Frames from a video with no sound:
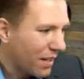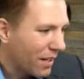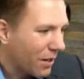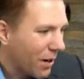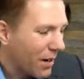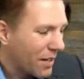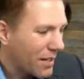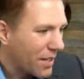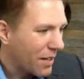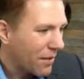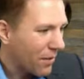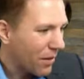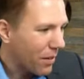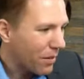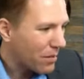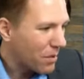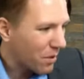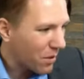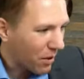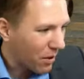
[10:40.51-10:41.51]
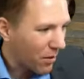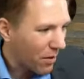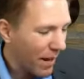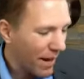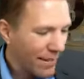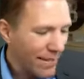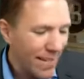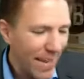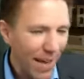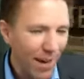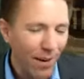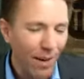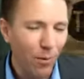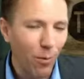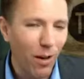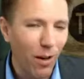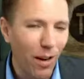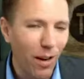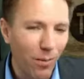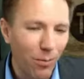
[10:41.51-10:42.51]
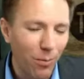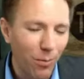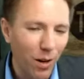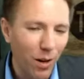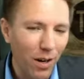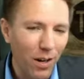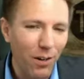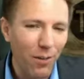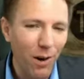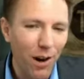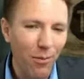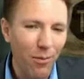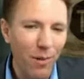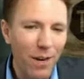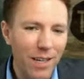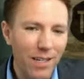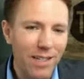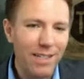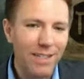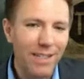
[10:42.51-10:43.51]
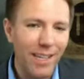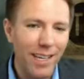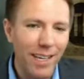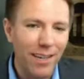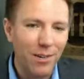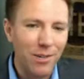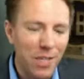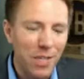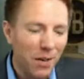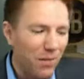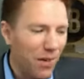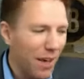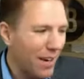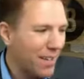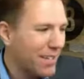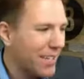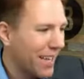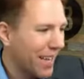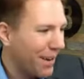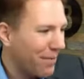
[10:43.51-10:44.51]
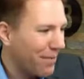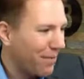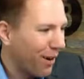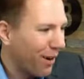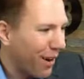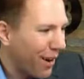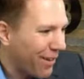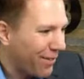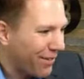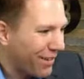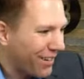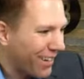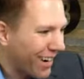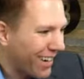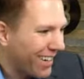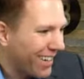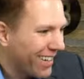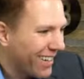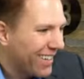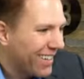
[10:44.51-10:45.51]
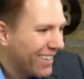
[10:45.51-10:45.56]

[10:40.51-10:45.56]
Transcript: Great tip for those of you that are going out of town, and what a, what a great reason to get yourself out of town more often. Right.